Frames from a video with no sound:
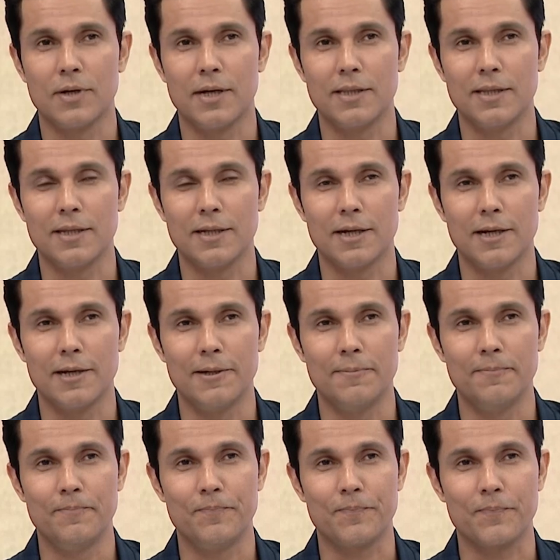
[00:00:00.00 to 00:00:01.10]
I think I
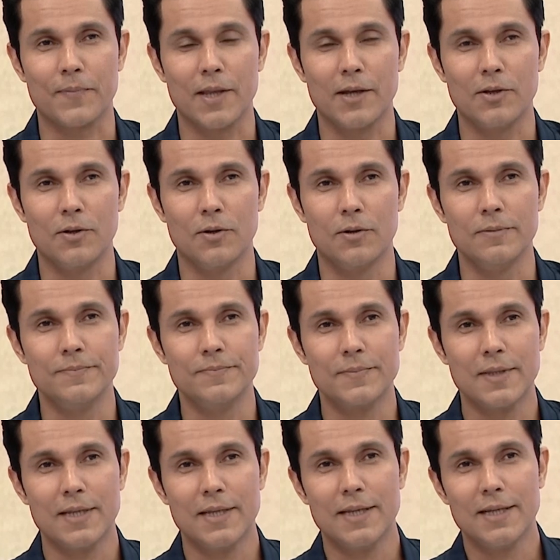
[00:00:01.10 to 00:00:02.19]
am, you know,
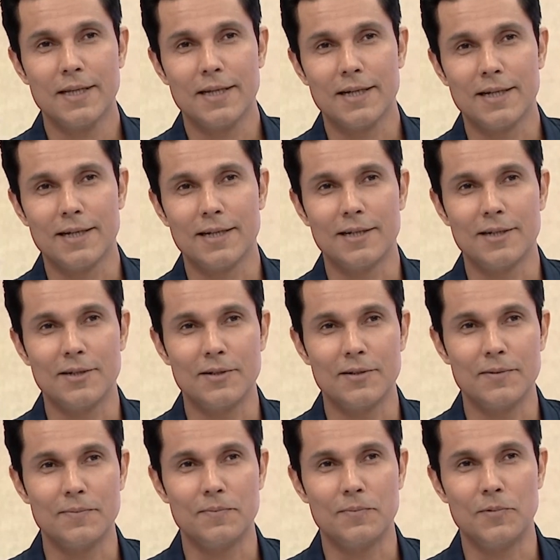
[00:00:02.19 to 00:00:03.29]
uh,
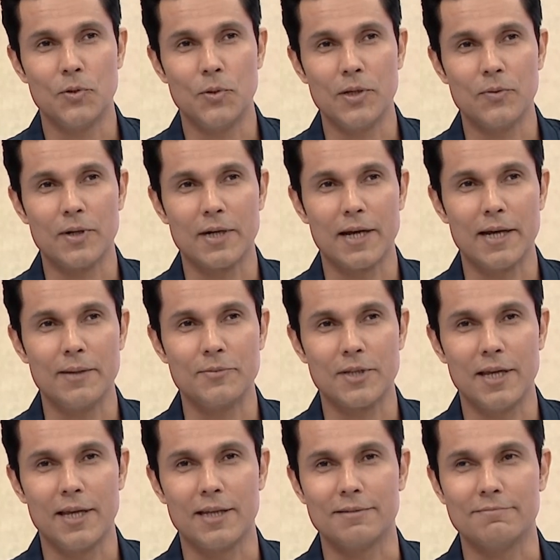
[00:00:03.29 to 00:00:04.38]
doing what I am saying.